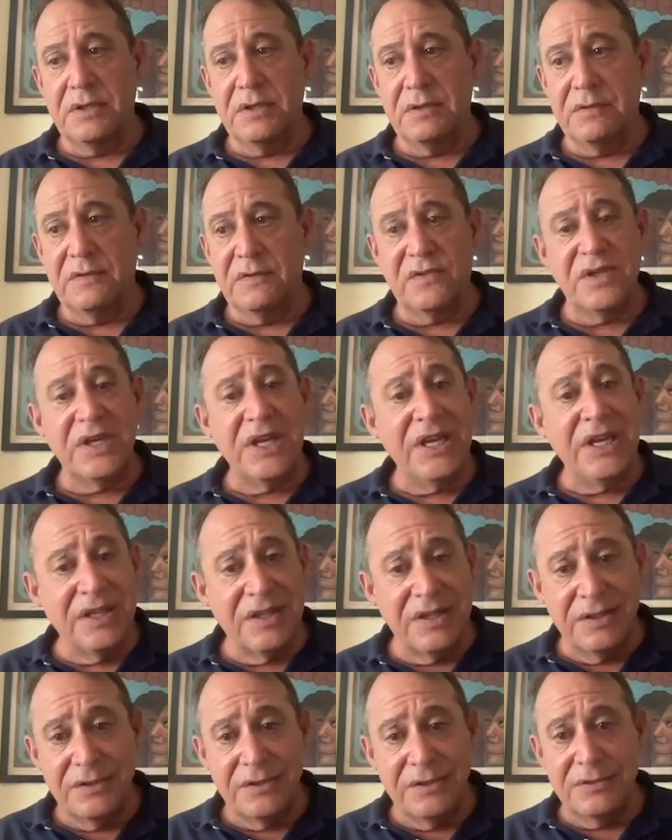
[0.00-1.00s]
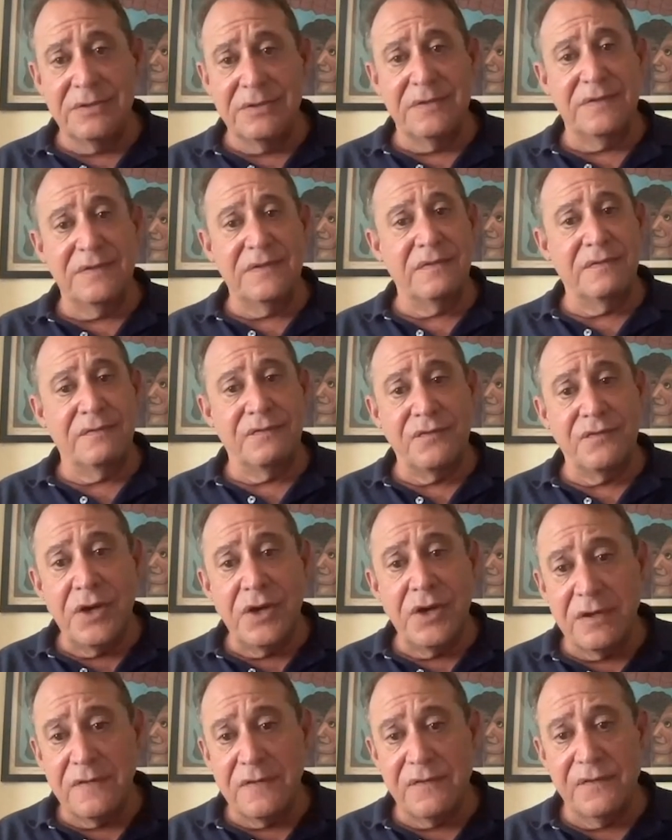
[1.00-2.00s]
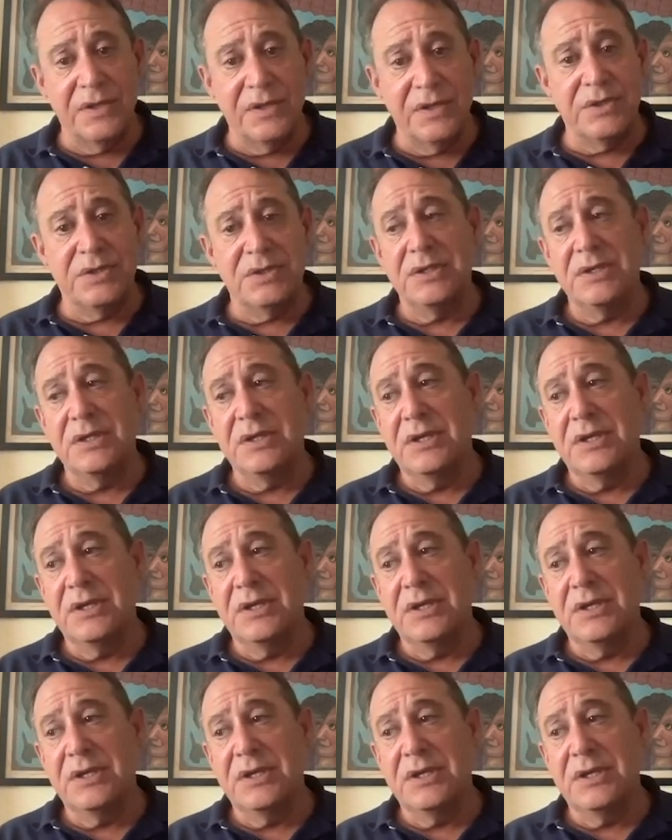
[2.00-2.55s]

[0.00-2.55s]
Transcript: snake eels, frogfish,